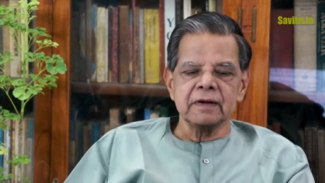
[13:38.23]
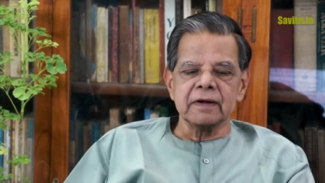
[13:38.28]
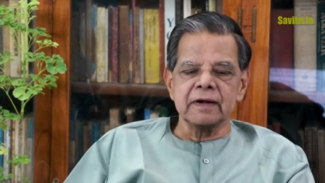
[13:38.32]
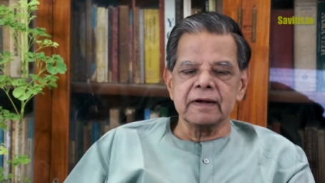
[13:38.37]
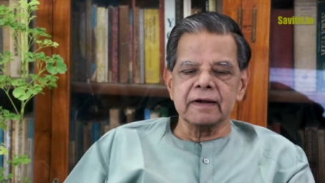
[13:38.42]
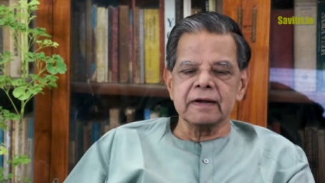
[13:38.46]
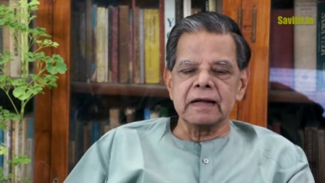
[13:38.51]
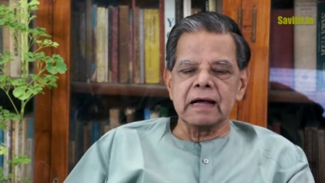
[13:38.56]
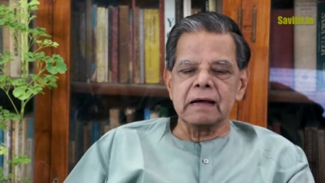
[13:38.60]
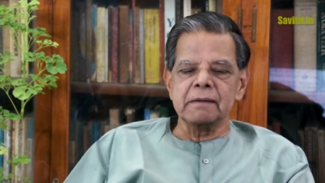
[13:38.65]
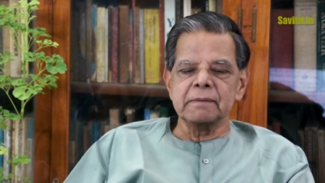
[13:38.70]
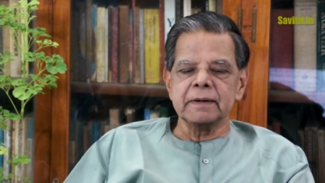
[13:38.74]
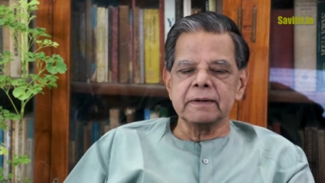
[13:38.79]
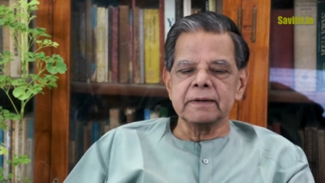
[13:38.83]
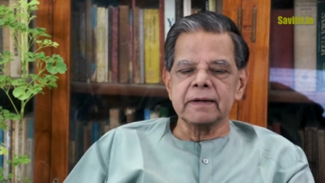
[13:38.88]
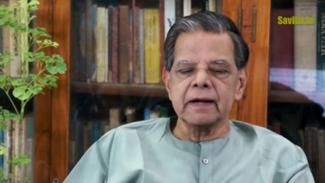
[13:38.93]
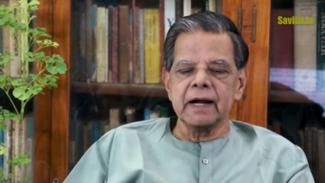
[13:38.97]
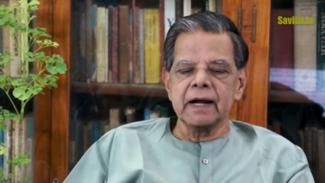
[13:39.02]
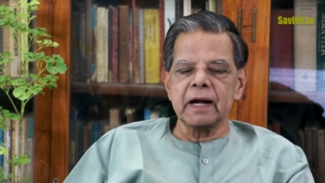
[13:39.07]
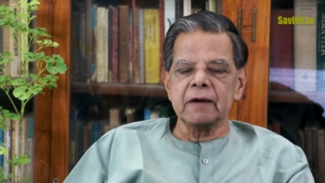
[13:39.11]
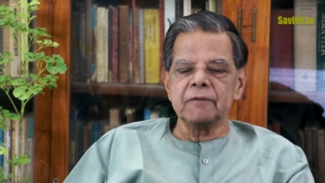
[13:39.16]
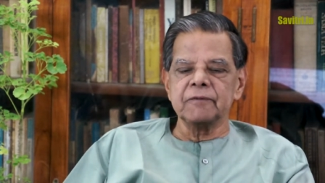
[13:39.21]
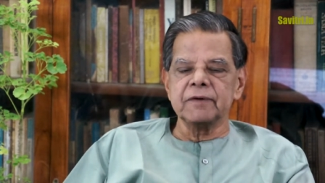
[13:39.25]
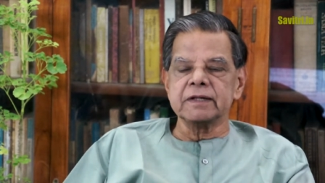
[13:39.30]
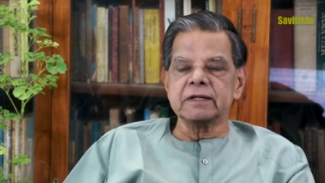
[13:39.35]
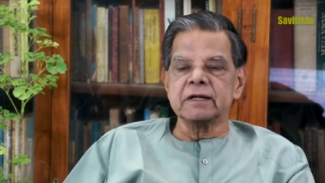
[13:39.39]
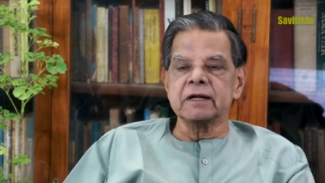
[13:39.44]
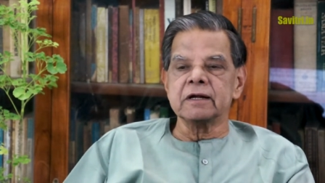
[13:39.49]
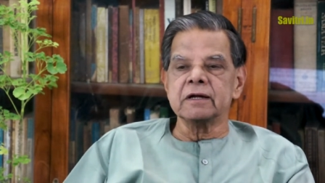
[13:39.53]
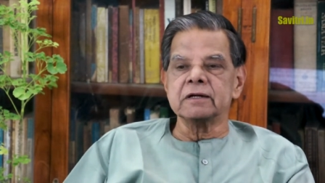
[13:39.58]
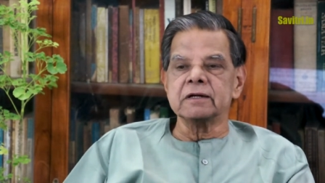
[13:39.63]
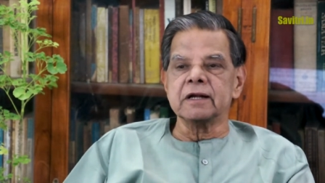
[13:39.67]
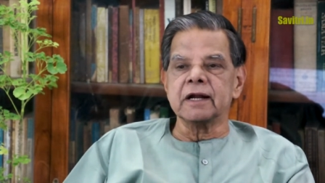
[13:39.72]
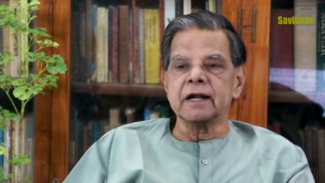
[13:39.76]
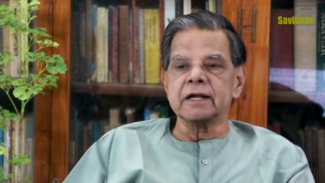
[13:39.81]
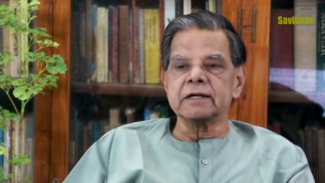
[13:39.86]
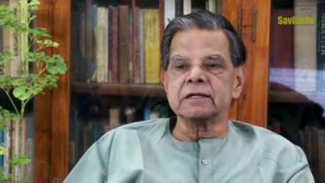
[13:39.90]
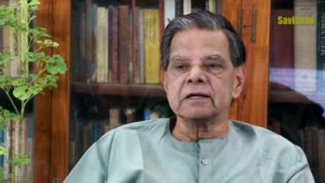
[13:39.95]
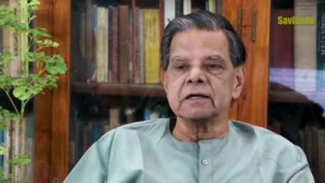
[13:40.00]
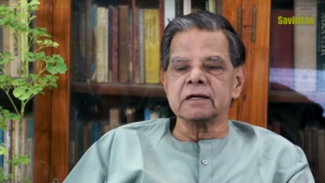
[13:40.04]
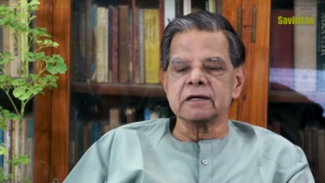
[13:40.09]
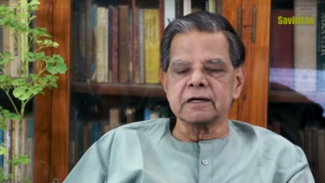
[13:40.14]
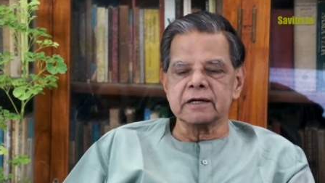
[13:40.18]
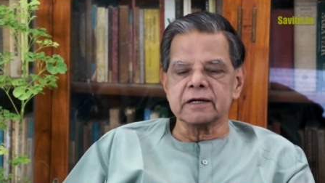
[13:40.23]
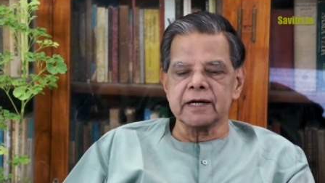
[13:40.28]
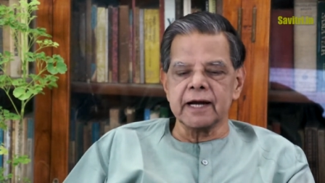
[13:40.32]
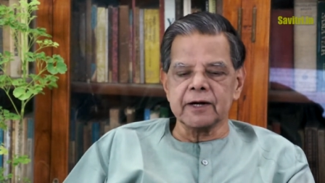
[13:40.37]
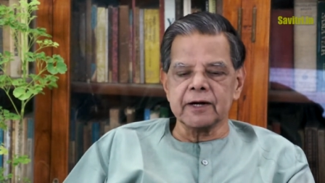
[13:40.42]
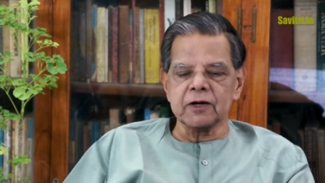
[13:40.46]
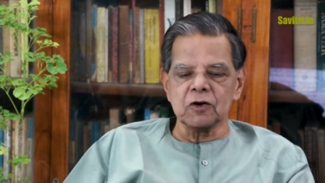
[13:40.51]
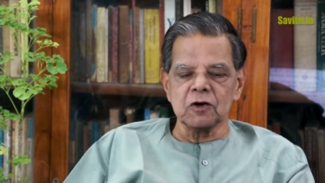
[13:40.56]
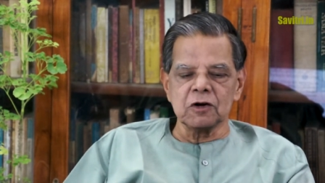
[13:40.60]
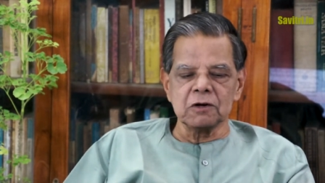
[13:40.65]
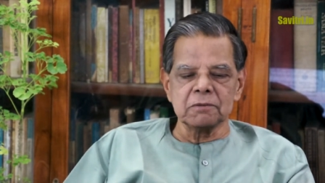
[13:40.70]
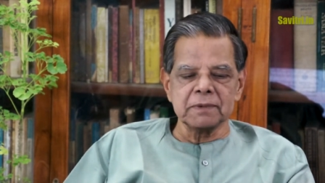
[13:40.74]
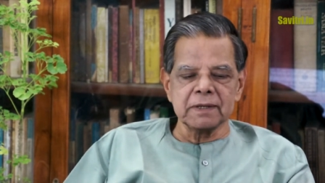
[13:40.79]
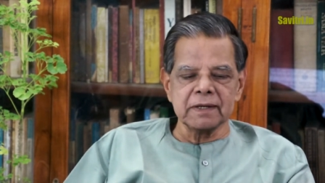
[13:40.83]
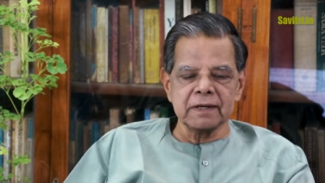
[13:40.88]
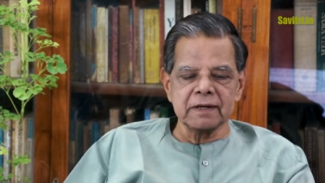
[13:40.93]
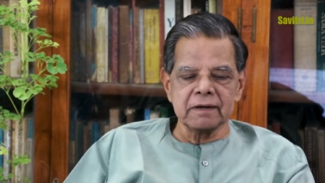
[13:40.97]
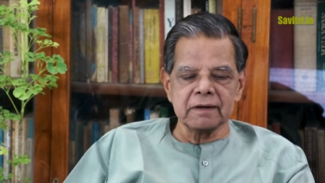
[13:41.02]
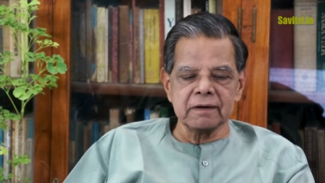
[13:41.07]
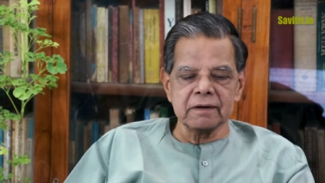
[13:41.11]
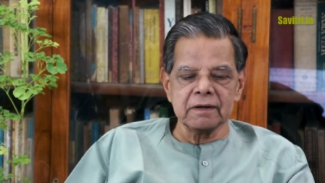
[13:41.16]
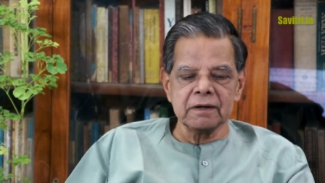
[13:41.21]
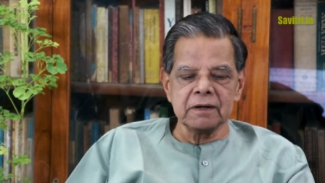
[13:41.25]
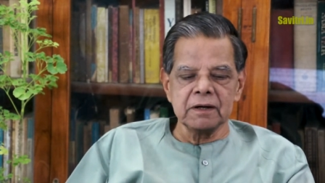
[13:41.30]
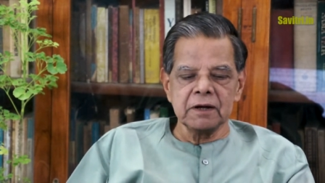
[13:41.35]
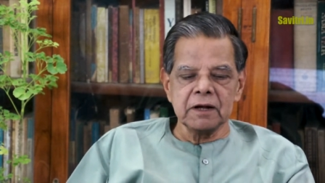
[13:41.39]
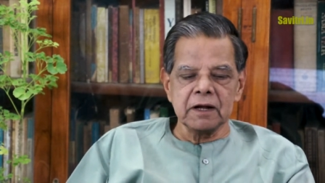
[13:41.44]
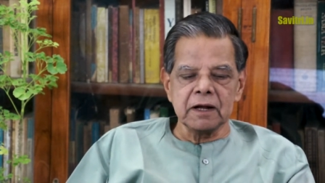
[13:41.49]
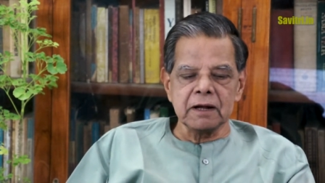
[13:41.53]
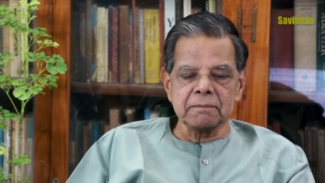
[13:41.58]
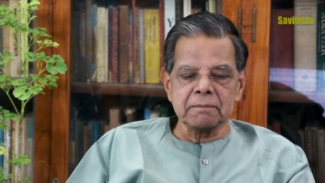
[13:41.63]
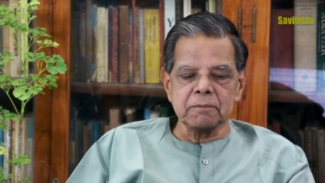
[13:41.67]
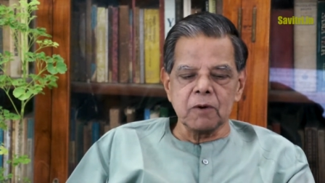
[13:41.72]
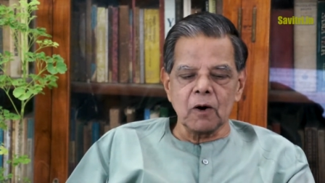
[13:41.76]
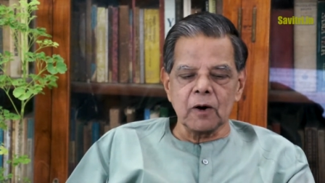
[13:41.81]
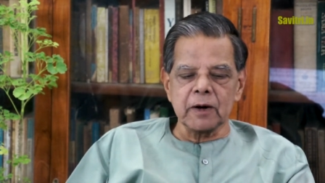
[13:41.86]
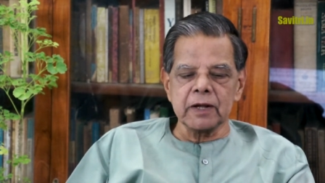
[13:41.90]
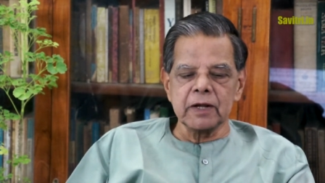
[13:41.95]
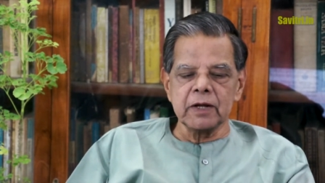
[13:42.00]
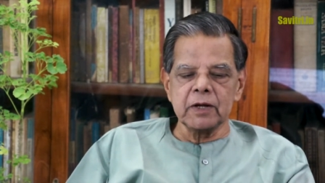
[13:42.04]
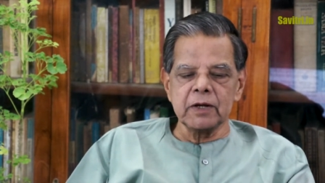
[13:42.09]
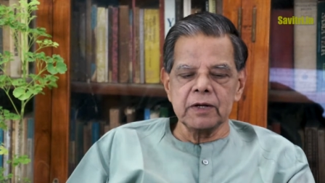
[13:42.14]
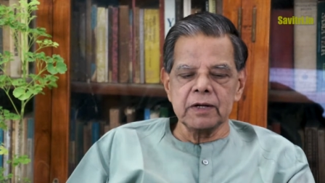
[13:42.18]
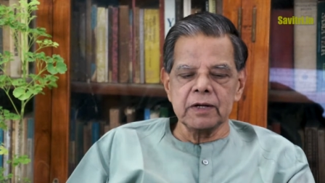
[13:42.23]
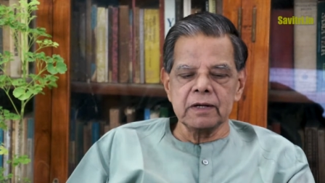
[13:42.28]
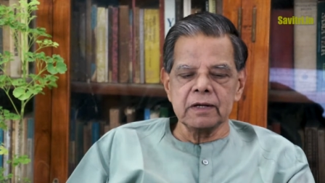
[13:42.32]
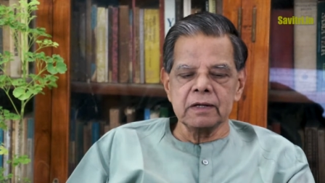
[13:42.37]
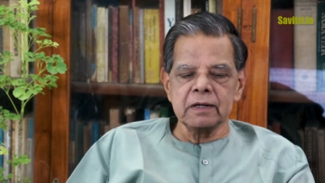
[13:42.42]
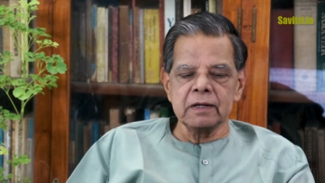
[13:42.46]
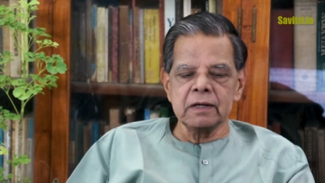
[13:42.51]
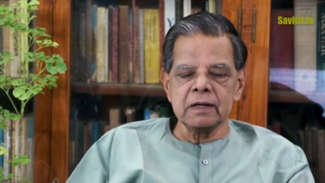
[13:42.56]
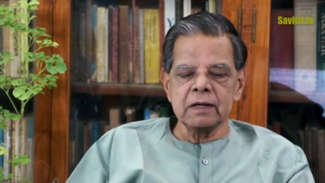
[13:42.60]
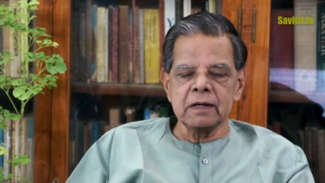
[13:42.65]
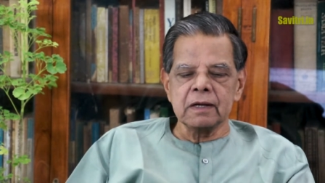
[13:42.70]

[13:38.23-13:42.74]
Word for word: inhabited with rich creative being, a body